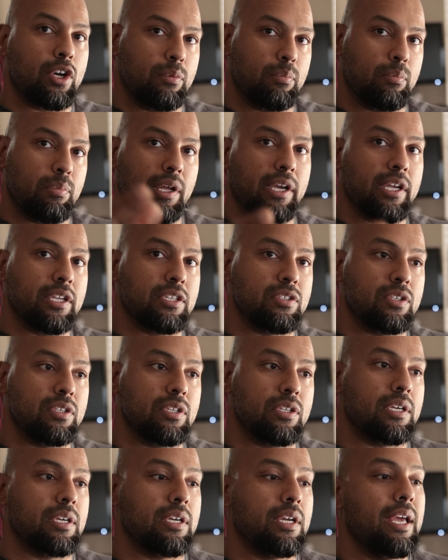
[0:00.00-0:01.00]
You plug into
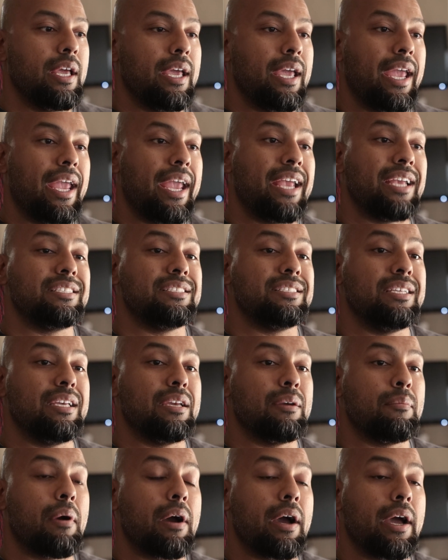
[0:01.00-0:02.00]
the H D
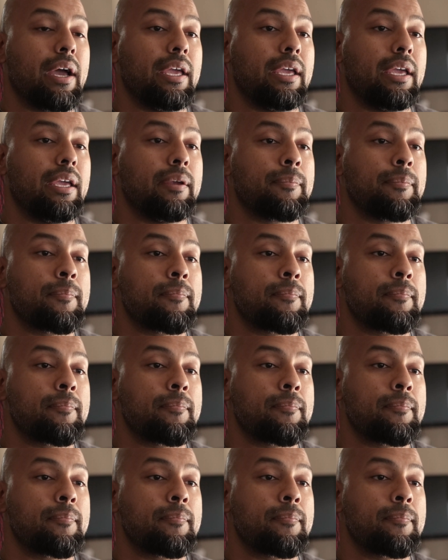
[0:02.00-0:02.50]
M I,